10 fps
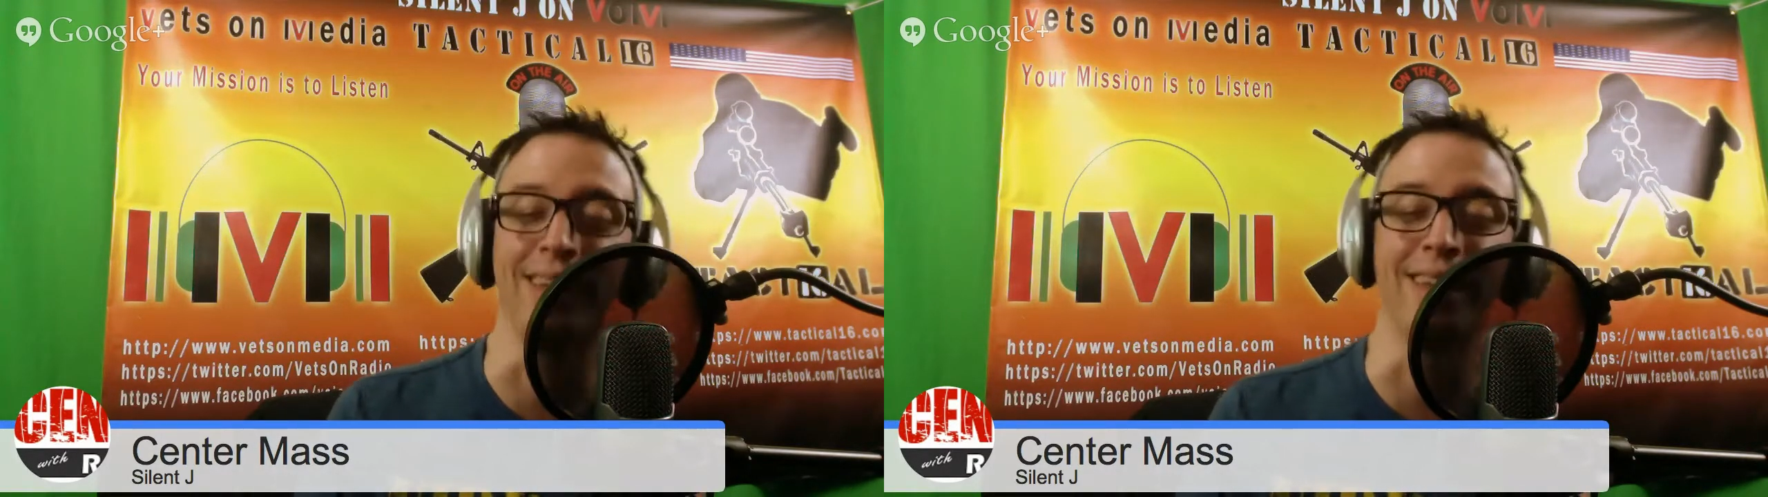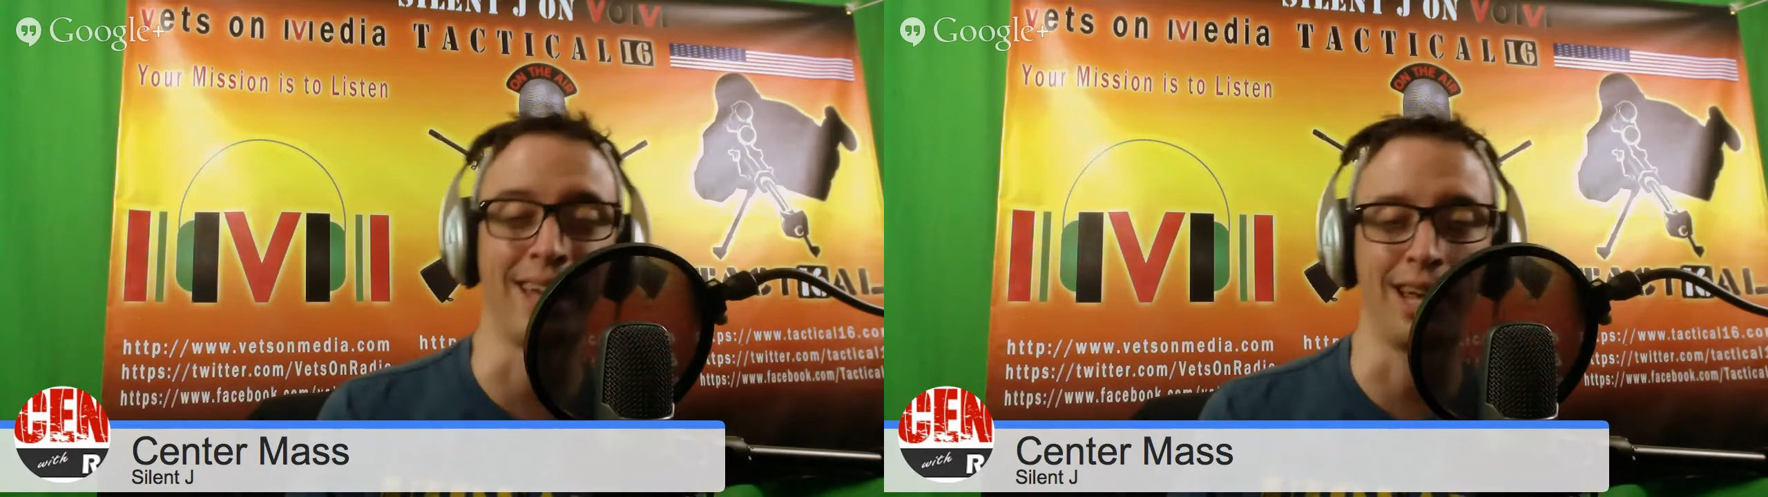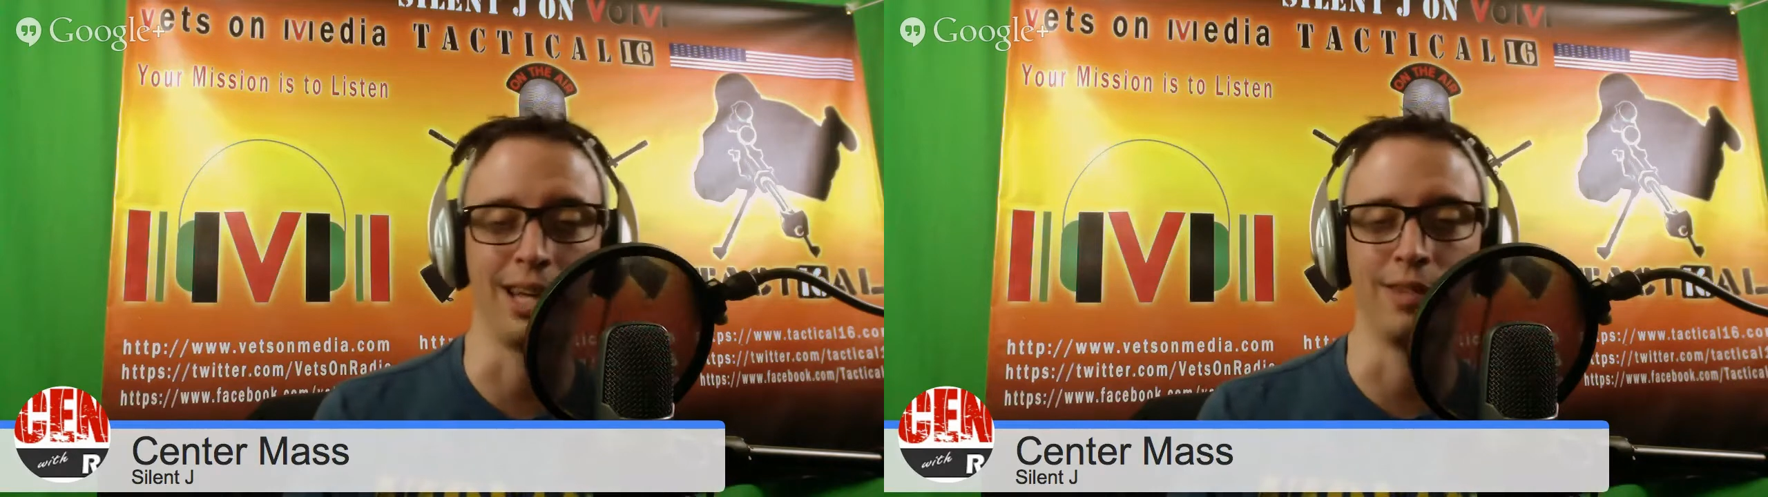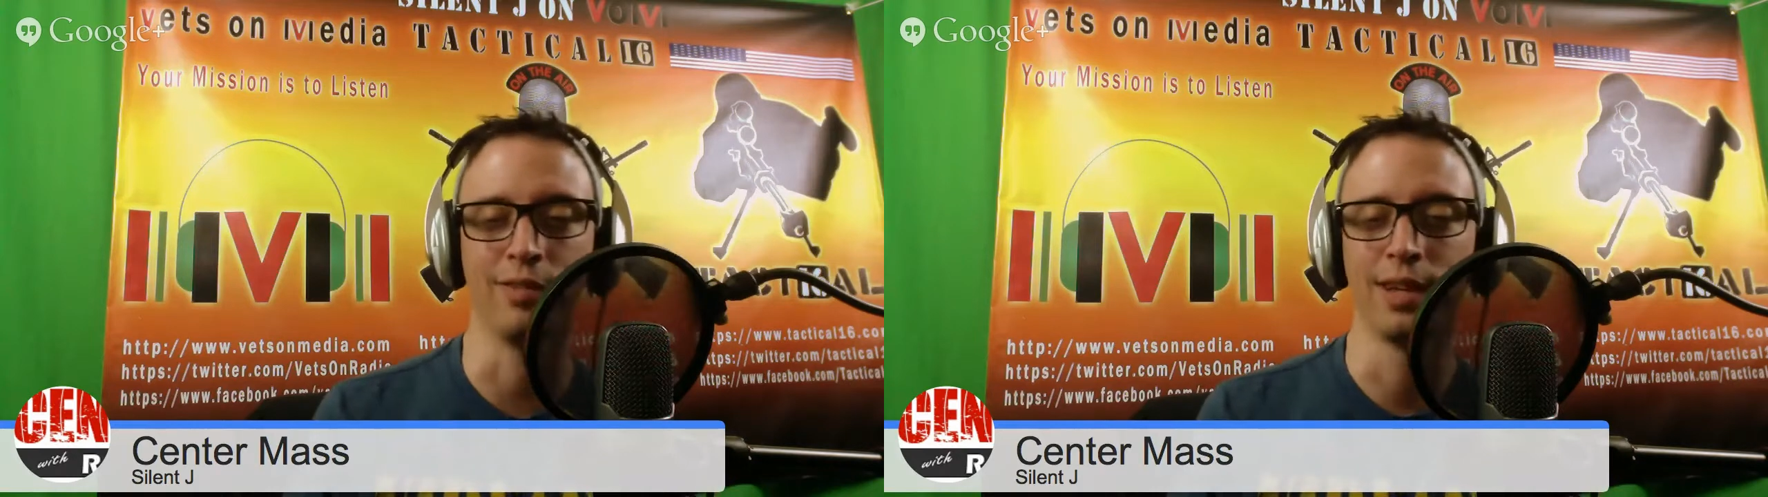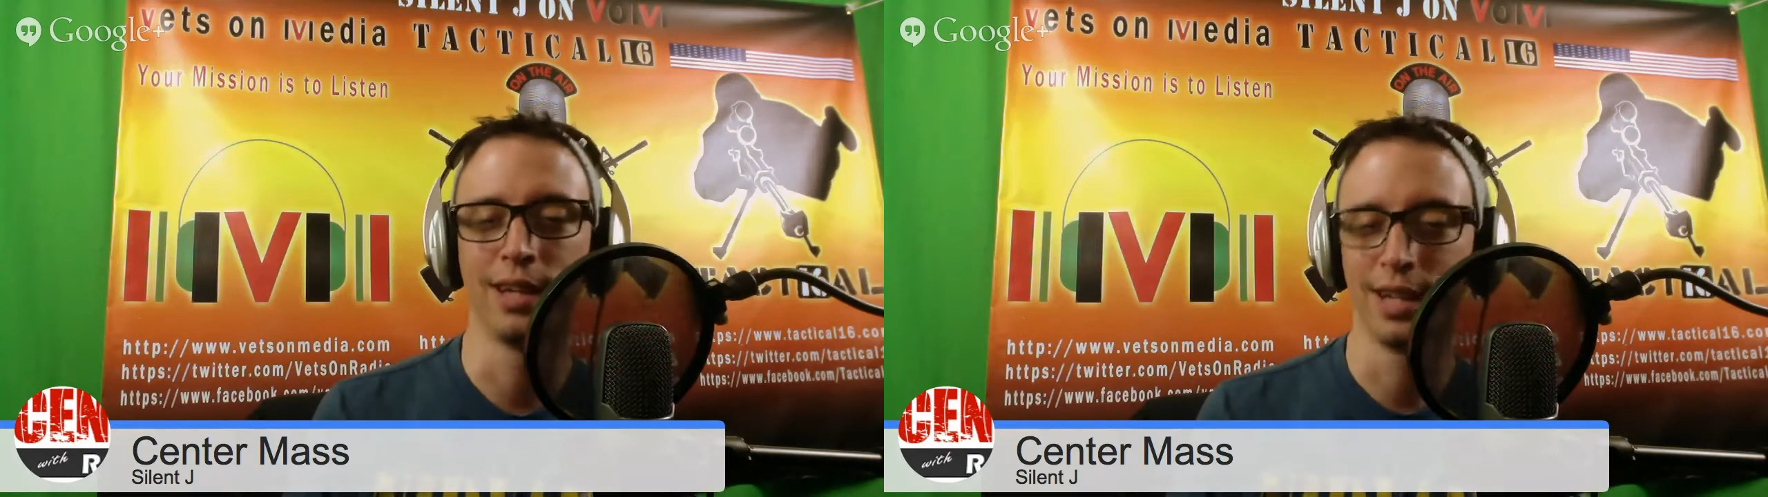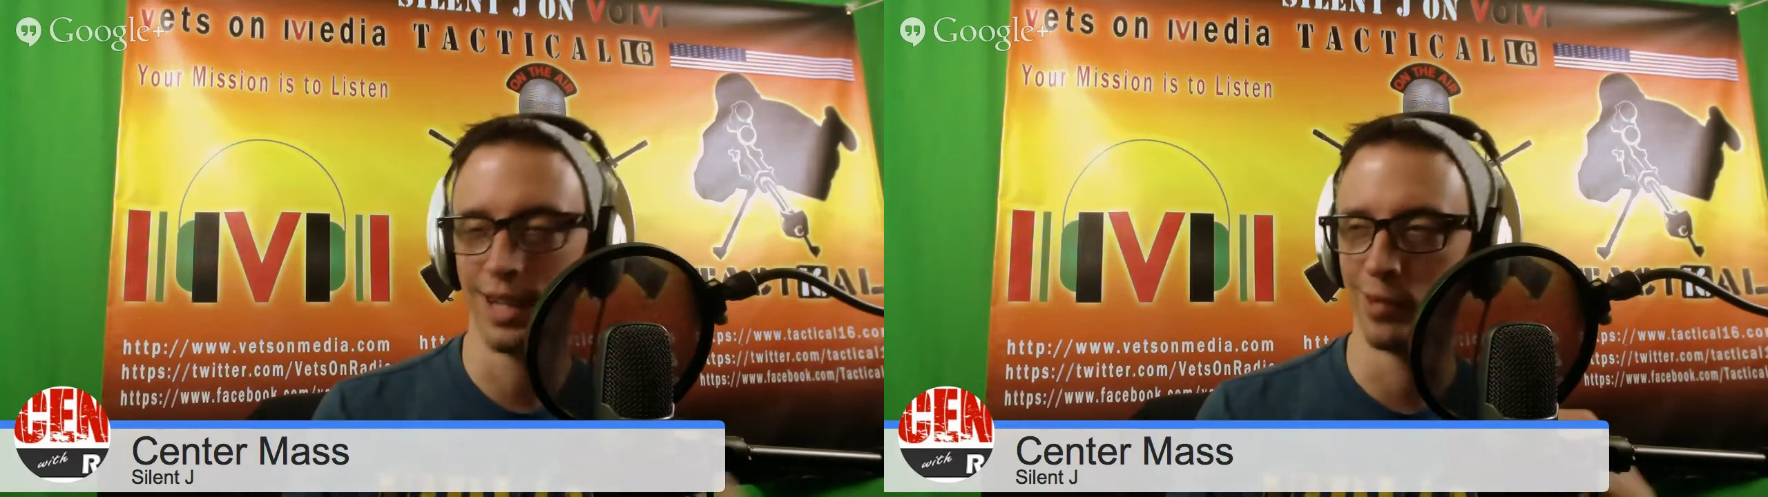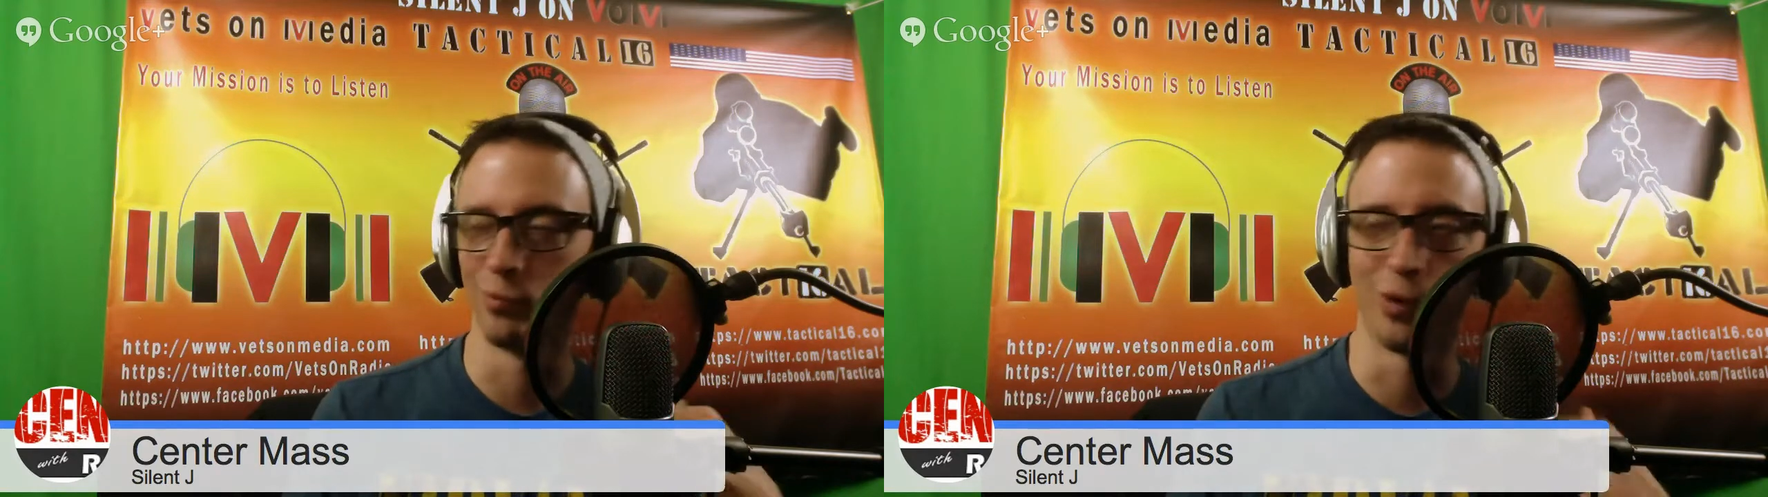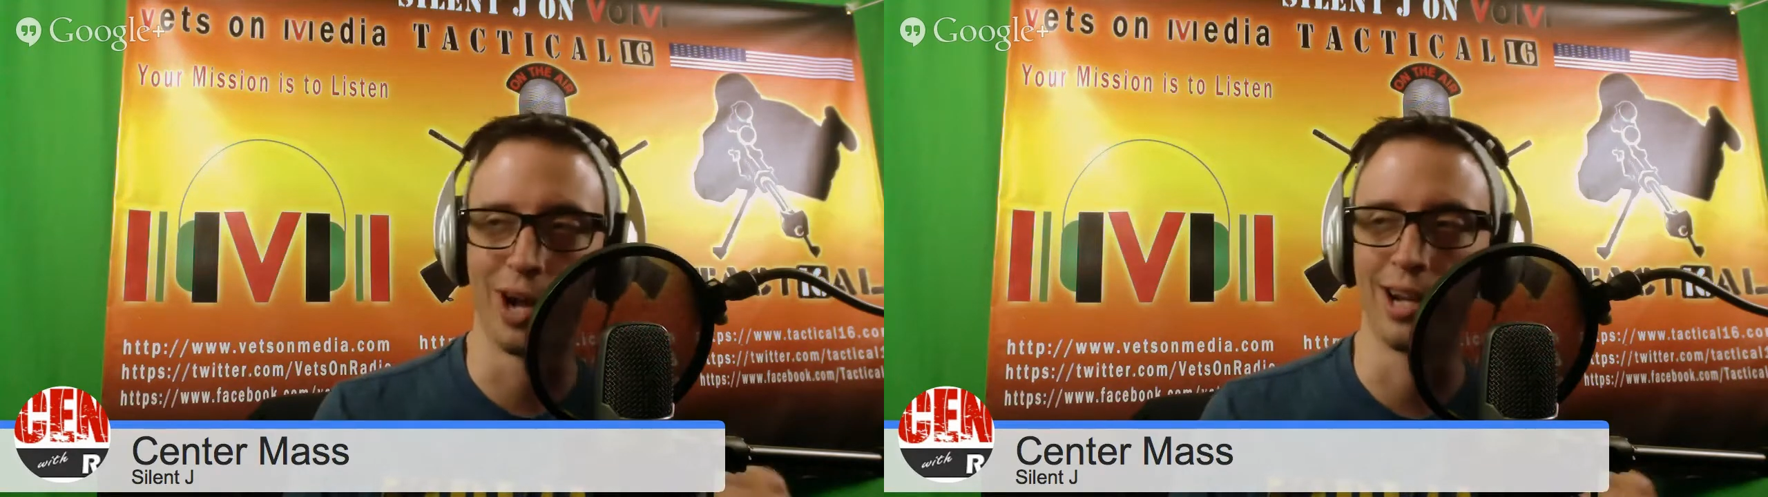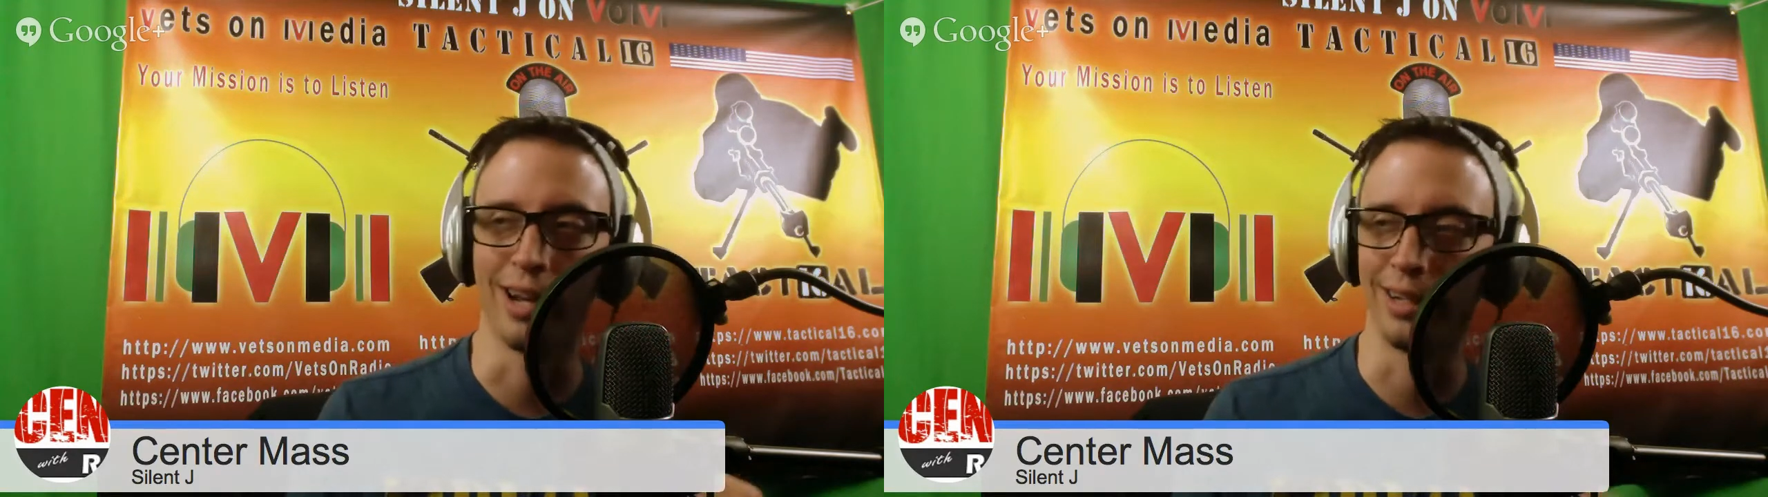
in the cave and writing.